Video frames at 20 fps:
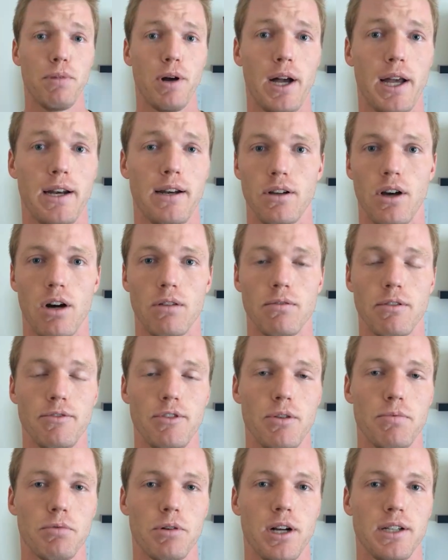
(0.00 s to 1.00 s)
But our
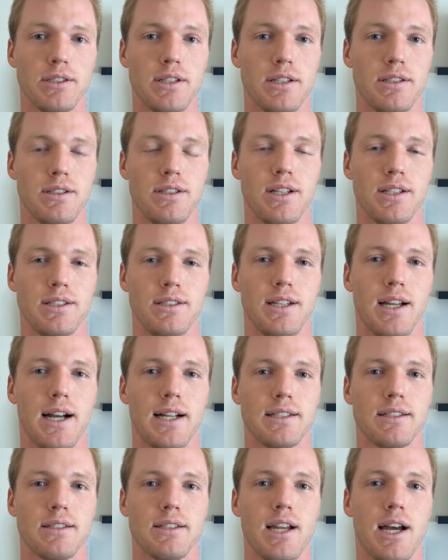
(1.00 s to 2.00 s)
review process does
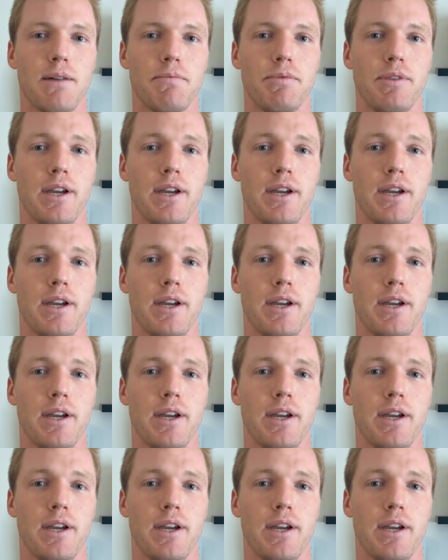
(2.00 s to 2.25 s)
not stop